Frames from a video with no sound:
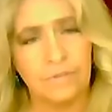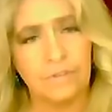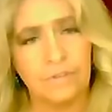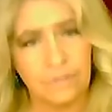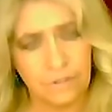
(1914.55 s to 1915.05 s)

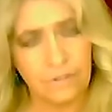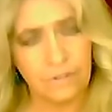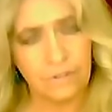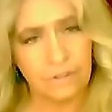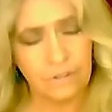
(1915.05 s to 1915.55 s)

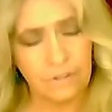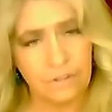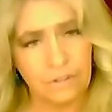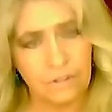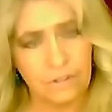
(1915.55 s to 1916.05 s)

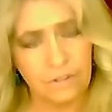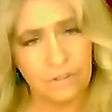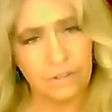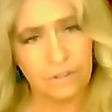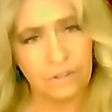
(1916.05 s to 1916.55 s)

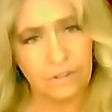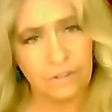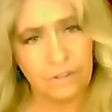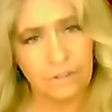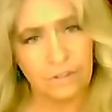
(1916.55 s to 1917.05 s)

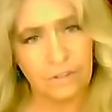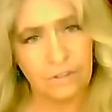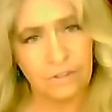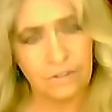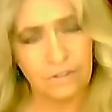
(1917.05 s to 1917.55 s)

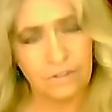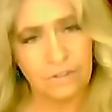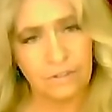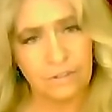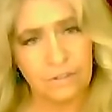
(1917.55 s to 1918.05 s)

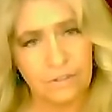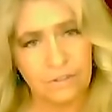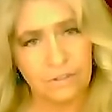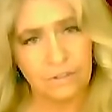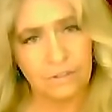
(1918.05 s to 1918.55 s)

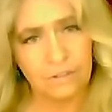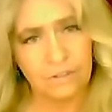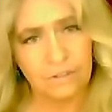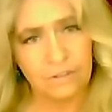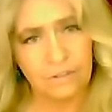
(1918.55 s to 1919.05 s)

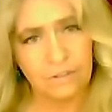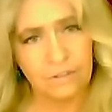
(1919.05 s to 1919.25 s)
This person isn't speaking.